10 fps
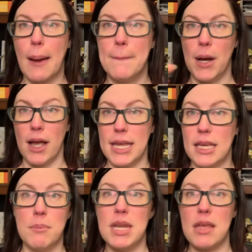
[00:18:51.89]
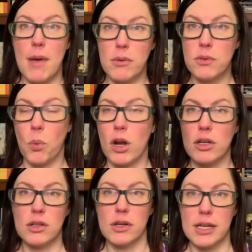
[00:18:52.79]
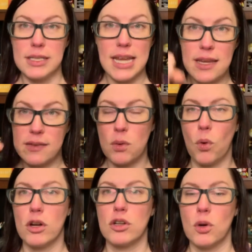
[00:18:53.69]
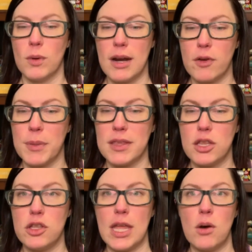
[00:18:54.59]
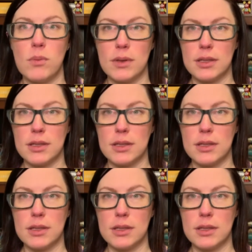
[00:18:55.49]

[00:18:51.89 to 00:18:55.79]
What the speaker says: buying a Minnie Mouse water or a Daisy water or whatever, but they don't